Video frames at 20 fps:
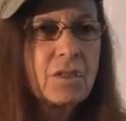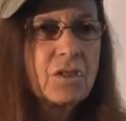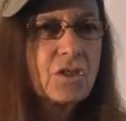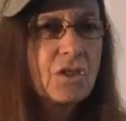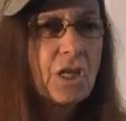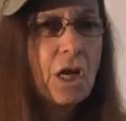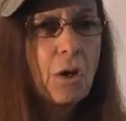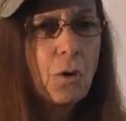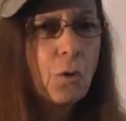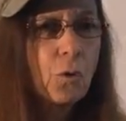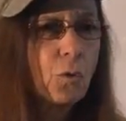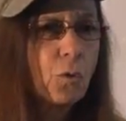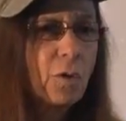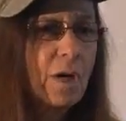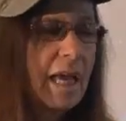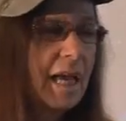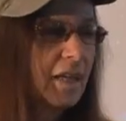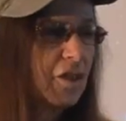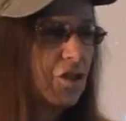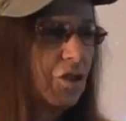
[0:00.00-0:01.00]
So
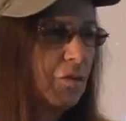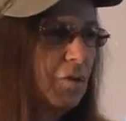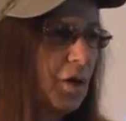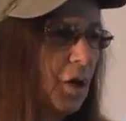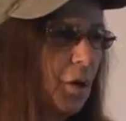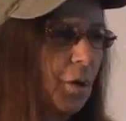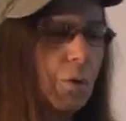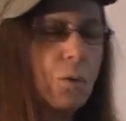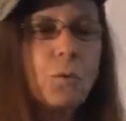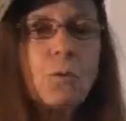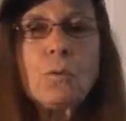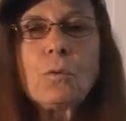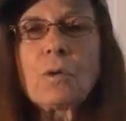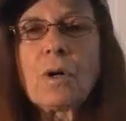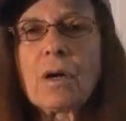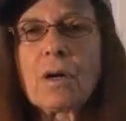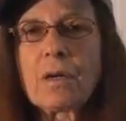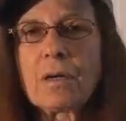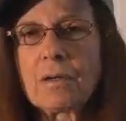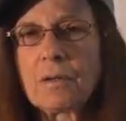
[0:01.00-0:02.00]
as you know,
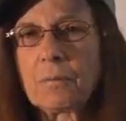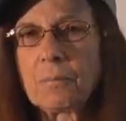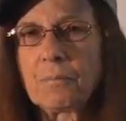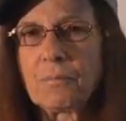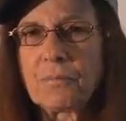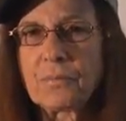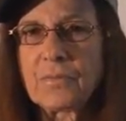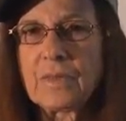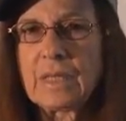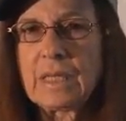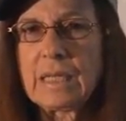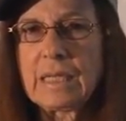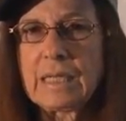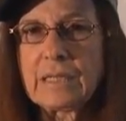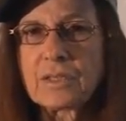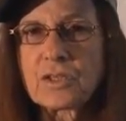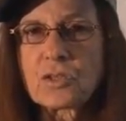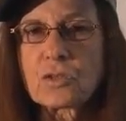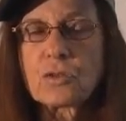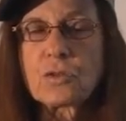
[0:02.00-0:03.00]

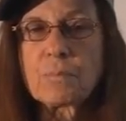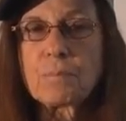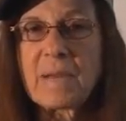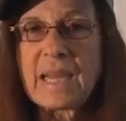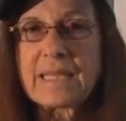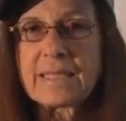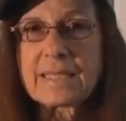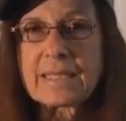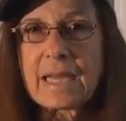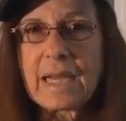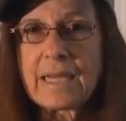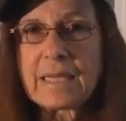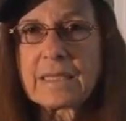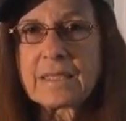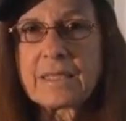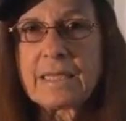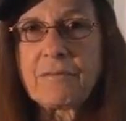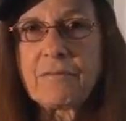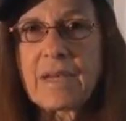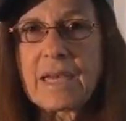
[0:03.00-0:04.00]
the space
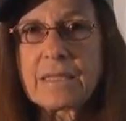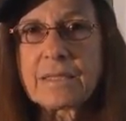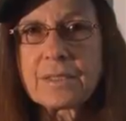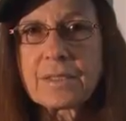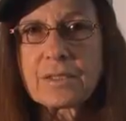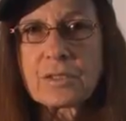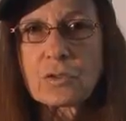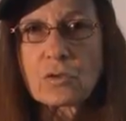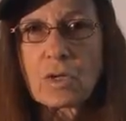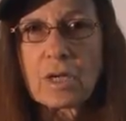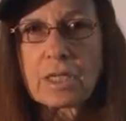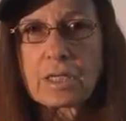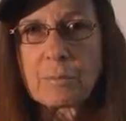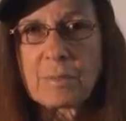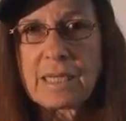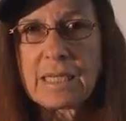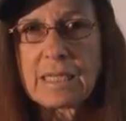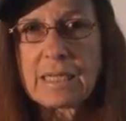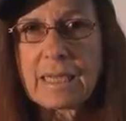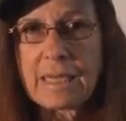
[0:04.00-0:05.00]
science events,
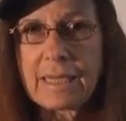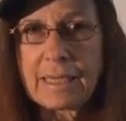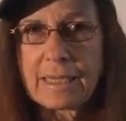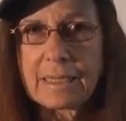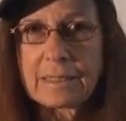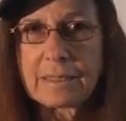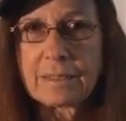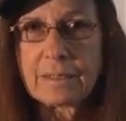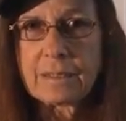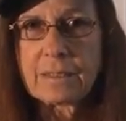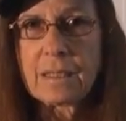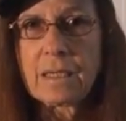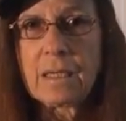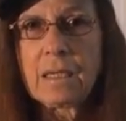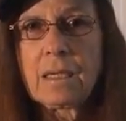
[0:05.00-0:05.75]
astronomy and